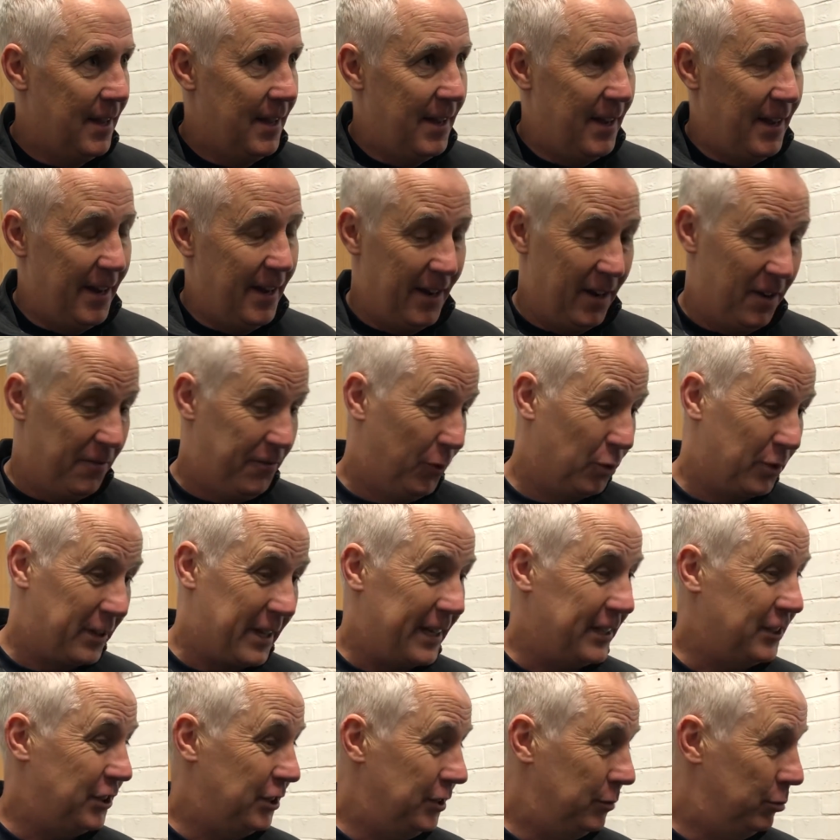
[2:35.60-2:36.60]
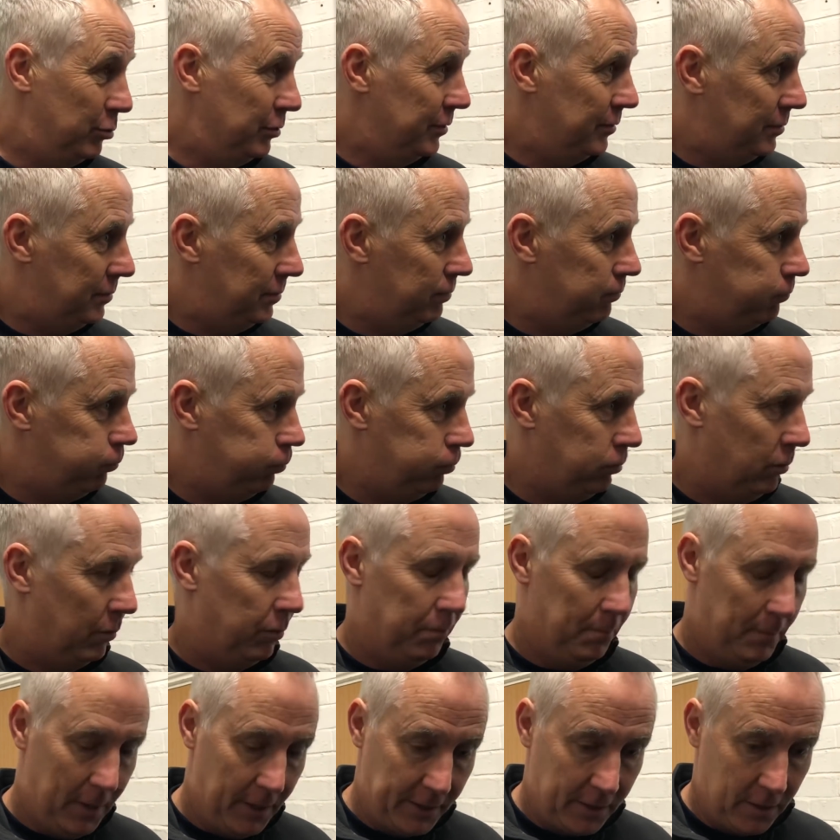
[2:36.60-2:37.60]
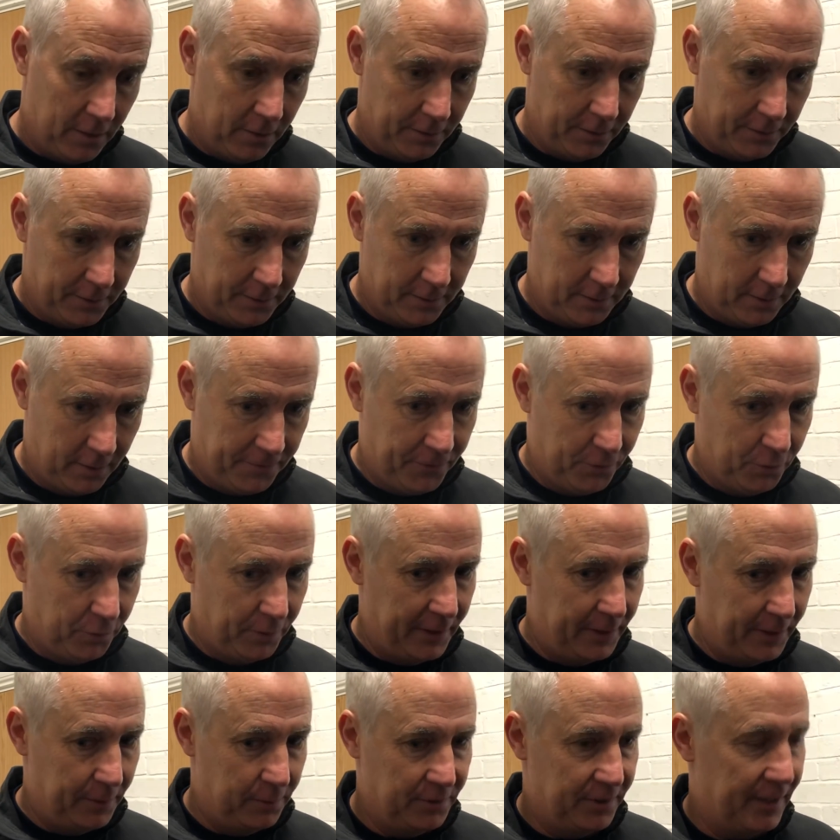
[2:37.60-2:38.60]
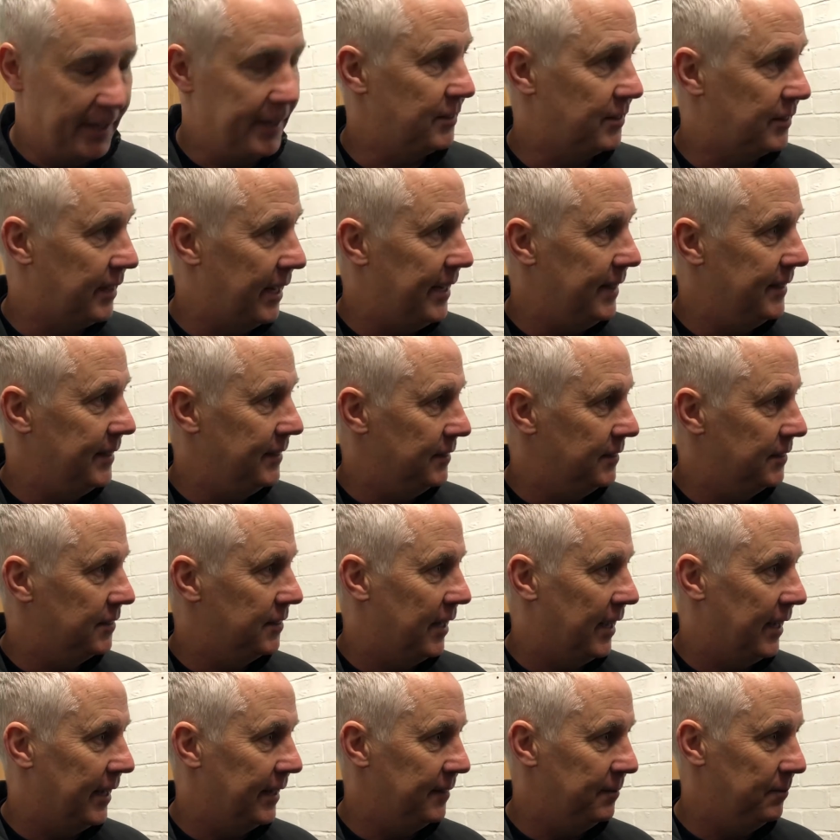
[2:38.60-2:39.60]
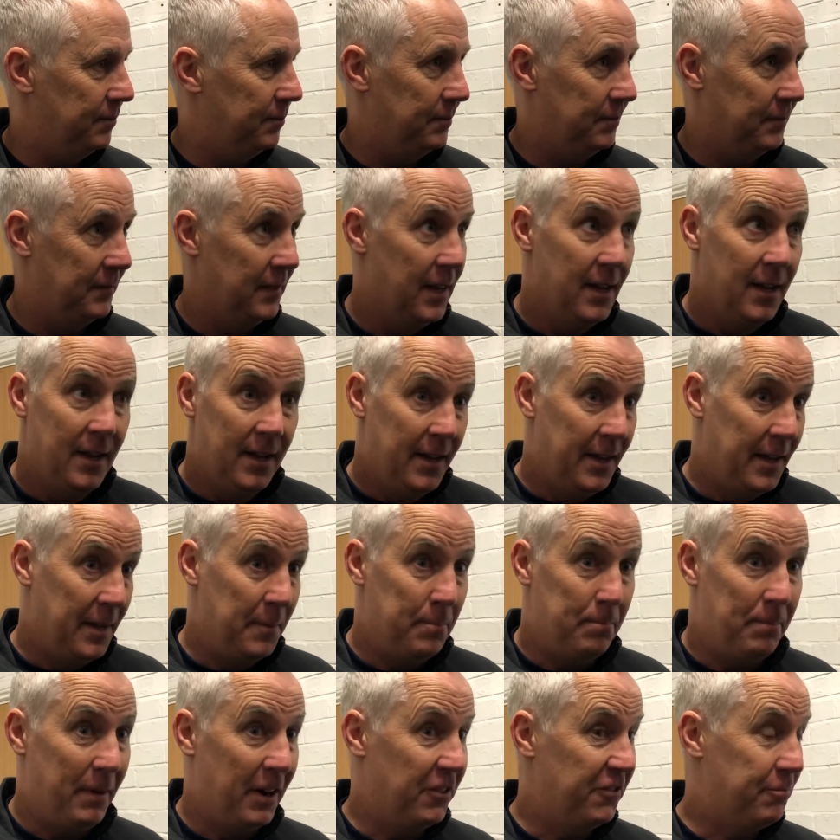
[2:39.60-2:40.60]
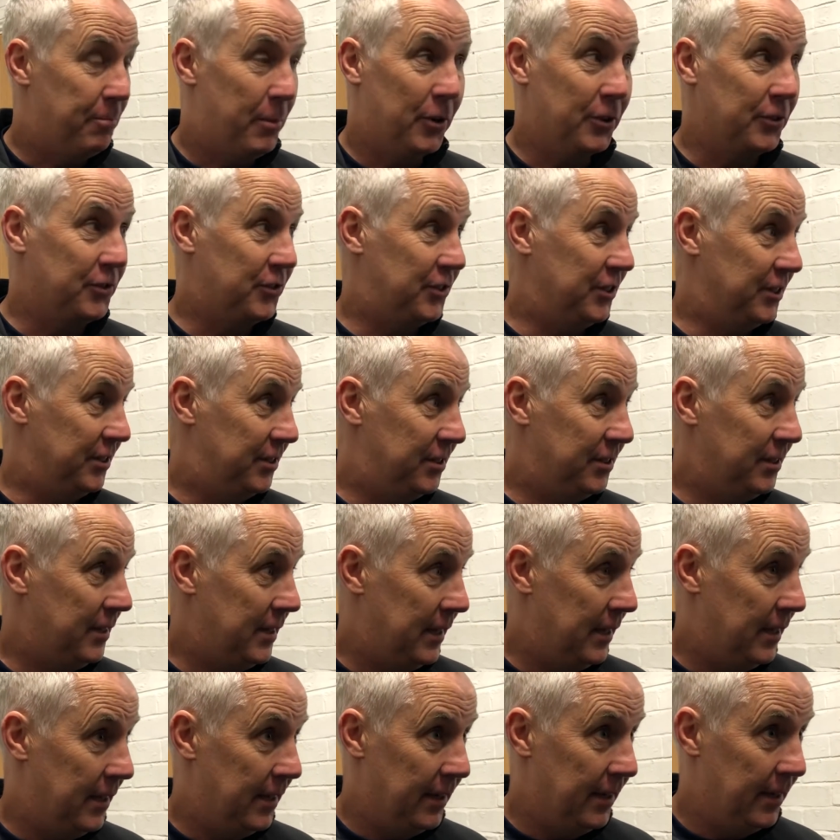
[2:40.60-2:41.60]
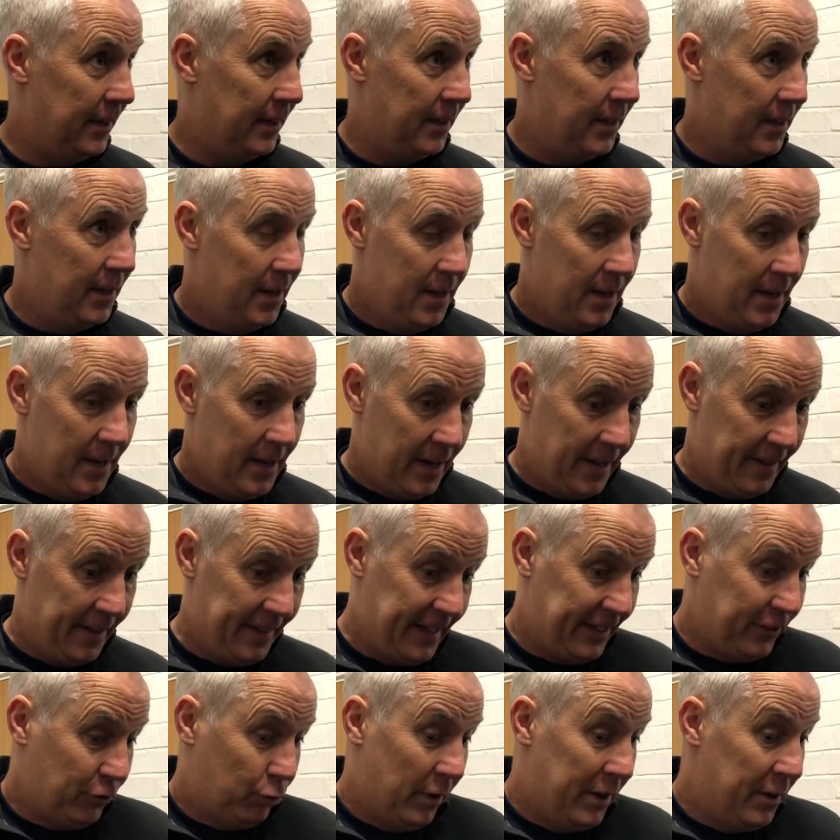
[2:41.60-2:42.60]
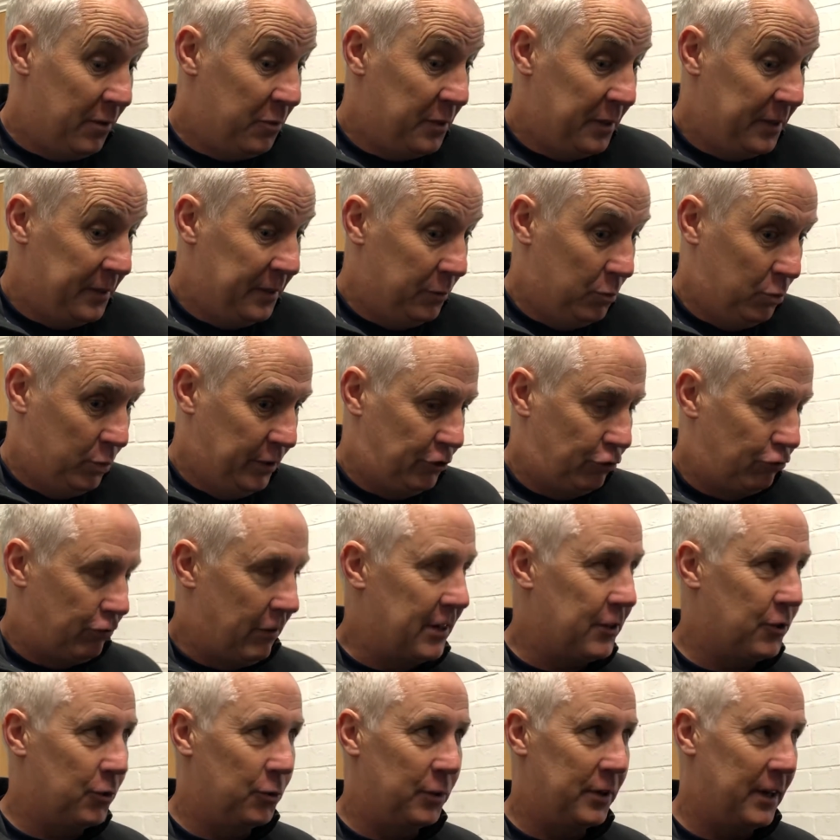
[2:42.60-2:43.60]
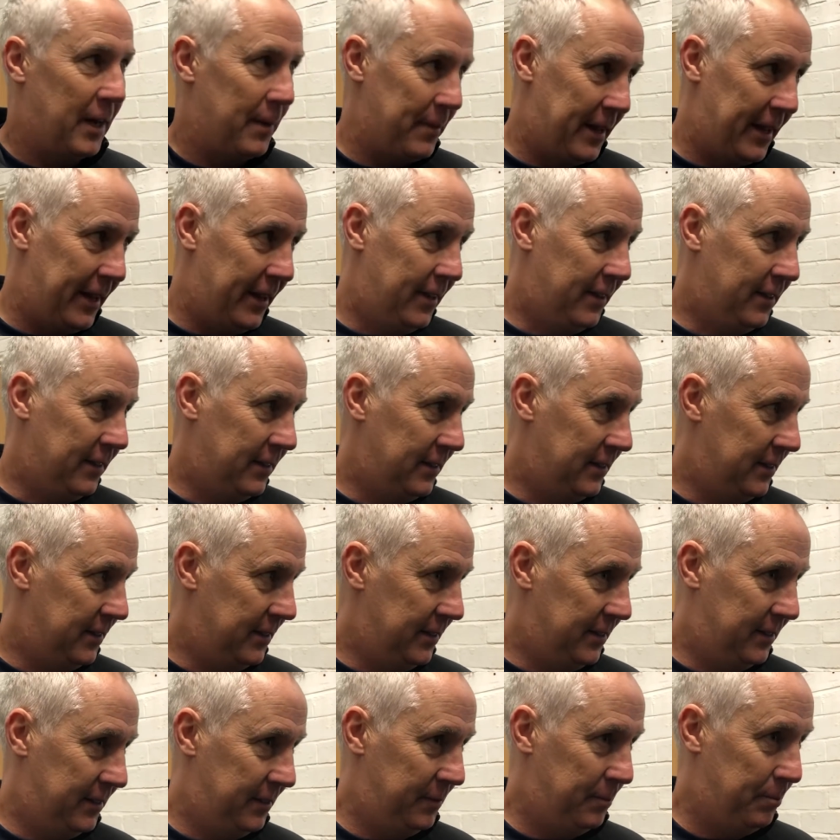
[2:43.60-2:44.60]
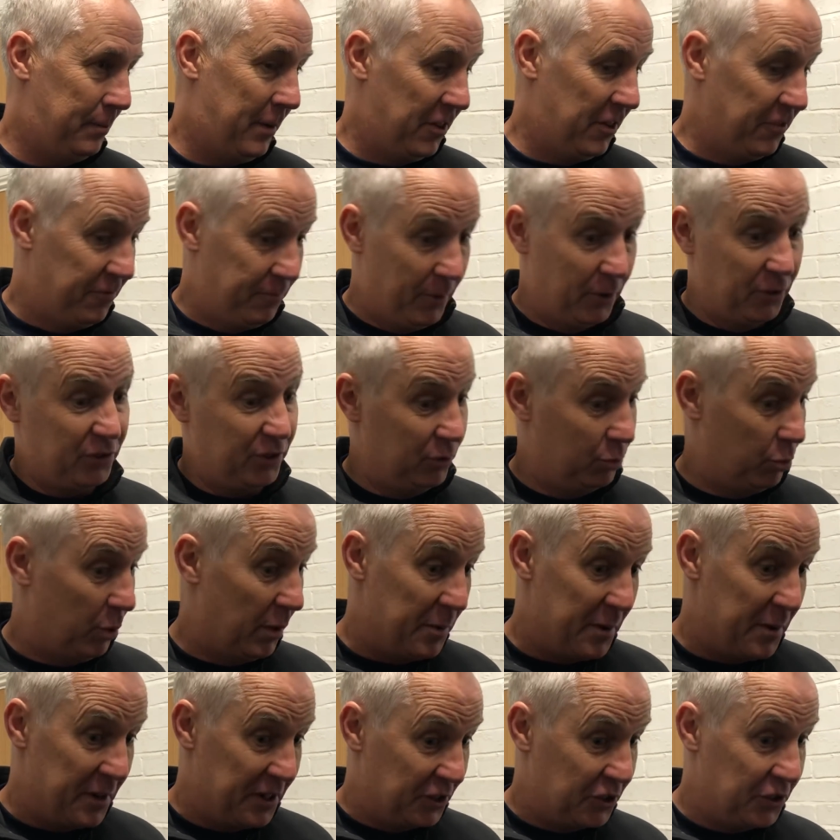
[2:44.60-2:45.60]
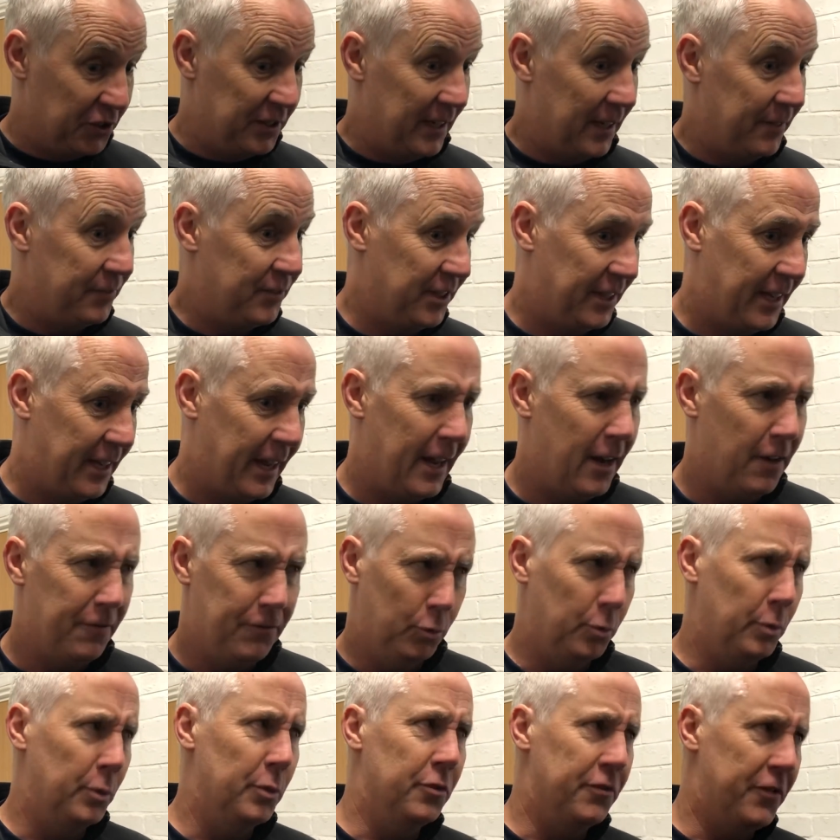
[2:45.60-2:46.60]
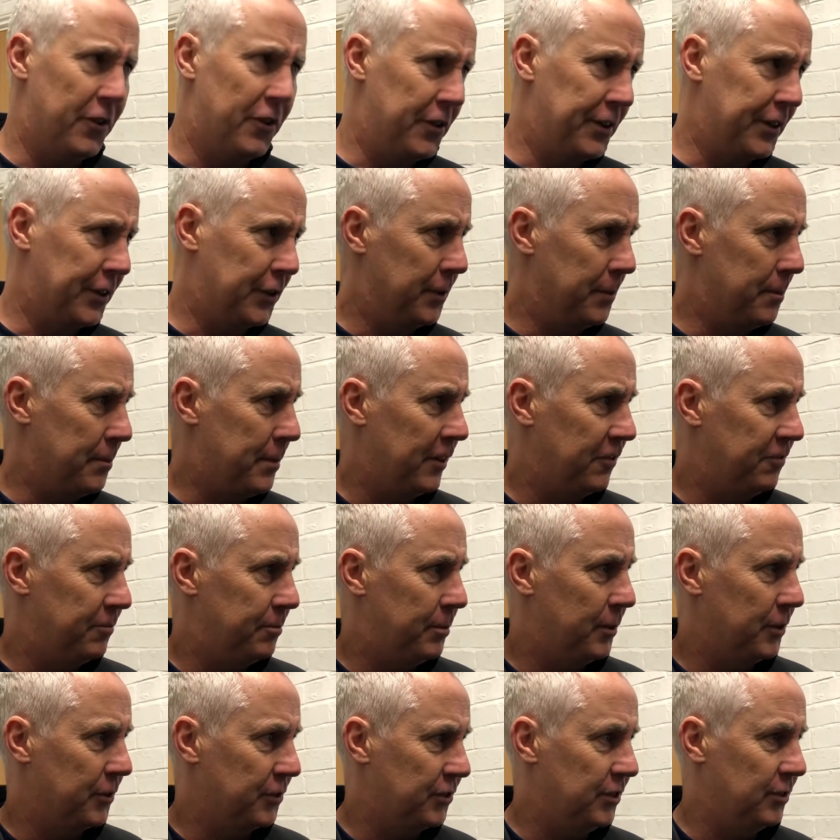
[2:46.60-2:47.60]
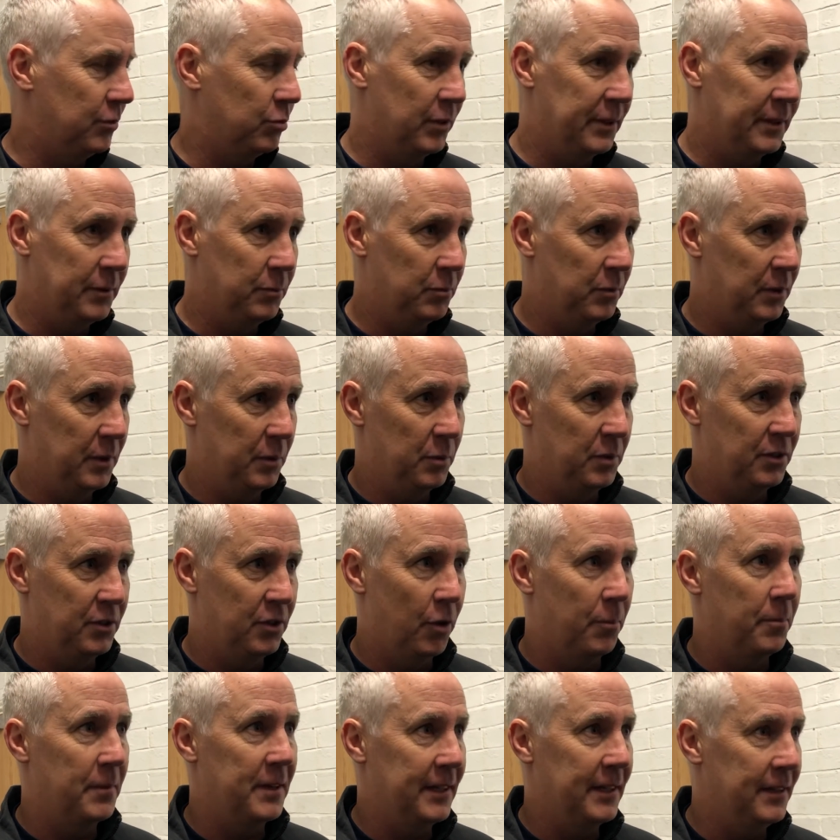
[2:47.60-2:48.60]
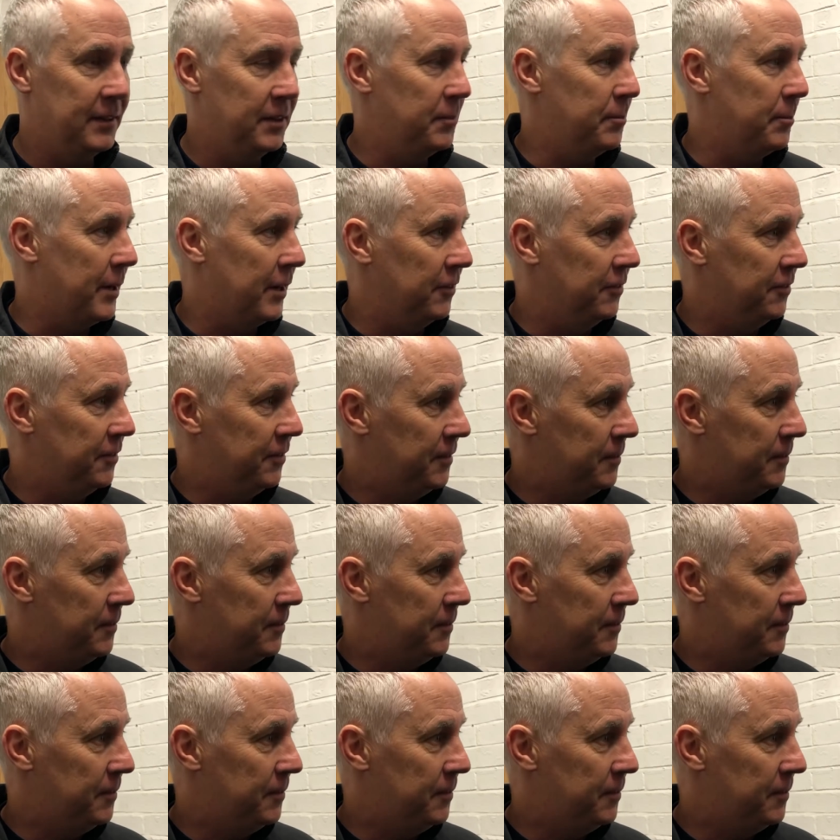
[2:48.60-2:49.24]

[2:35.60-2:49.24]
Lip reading: And I thought Gashi was, oh my God, I thought he was outstanding today in both boxes. And that's where we struggled up there. In both boxes we weren't good enough today. I thought we were very good in both boxes. We were dominant in both.